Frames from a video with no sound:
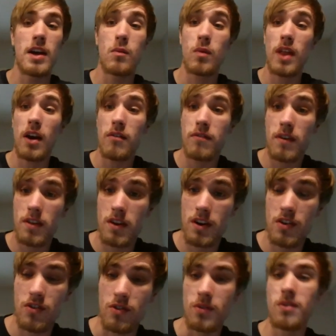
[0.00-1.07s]
And without
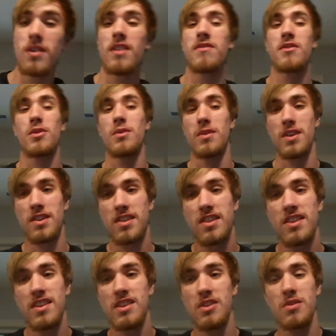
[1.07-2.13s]
further ado, of
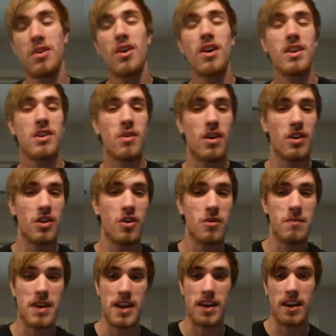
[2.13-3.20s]
course, you all
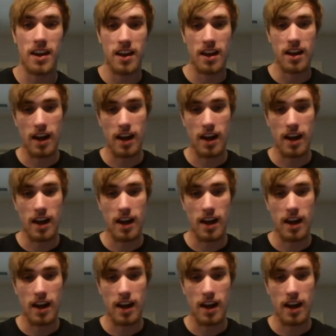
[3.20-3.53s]
know me.